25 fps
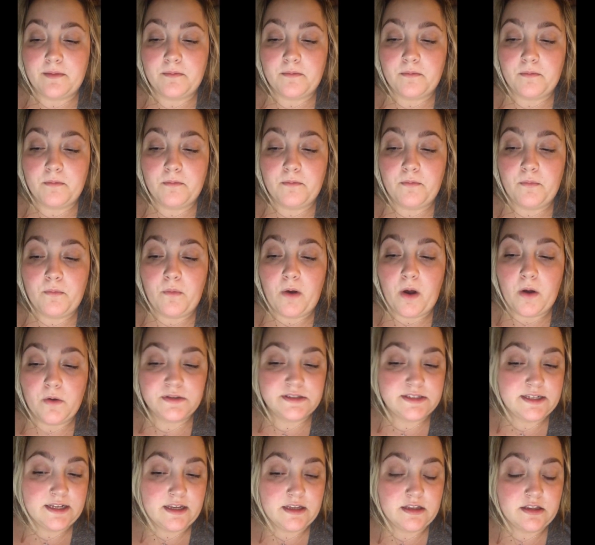
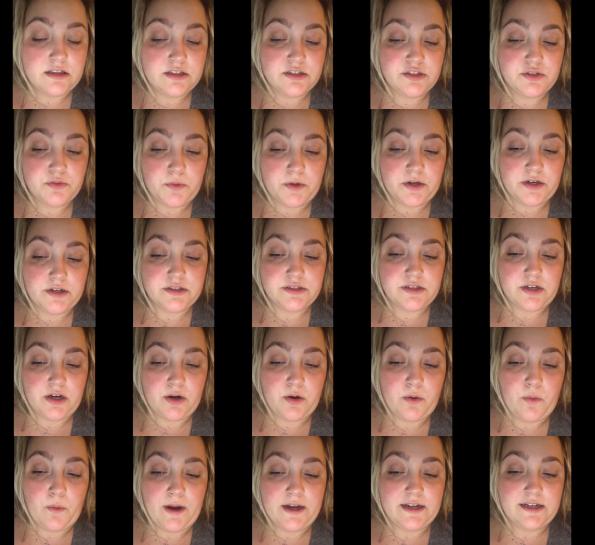most English words are
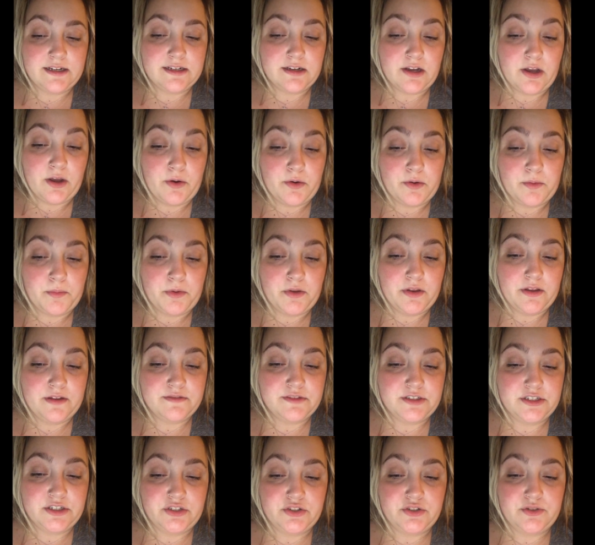quite decodable if
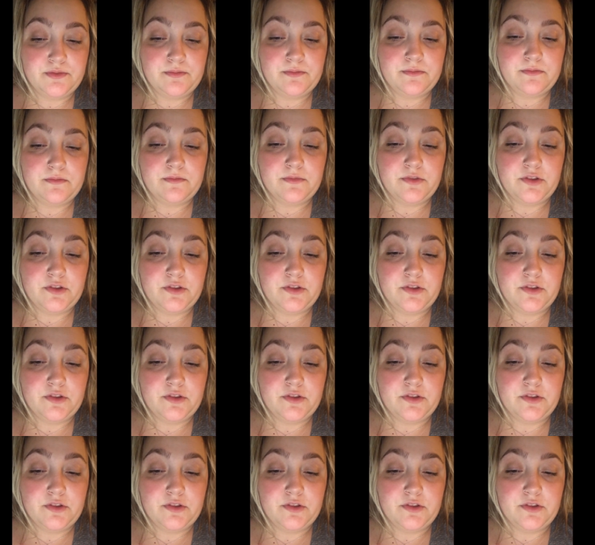children